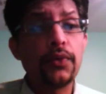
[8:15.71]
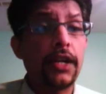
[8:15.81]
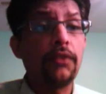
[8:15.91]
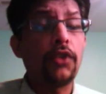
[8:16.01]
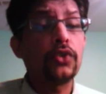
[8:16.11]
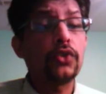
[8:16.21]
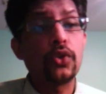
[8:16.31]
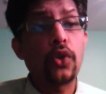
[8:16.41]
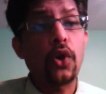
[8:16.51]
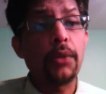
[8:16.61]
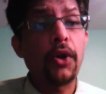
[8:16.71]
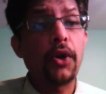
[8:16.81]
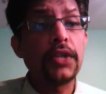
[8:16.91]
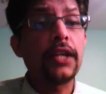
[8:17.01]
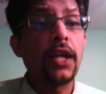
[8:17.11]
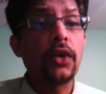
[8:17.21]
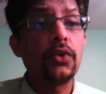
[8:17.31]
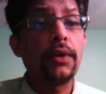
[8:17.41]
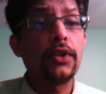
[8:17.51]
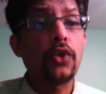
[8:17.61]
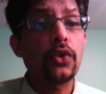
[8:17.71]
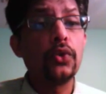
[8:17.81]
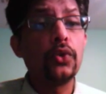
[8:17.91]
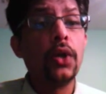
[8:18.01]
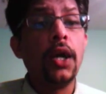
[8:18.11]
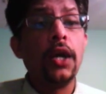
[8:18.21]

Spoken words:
and I will also talk about that now. I'll talk you.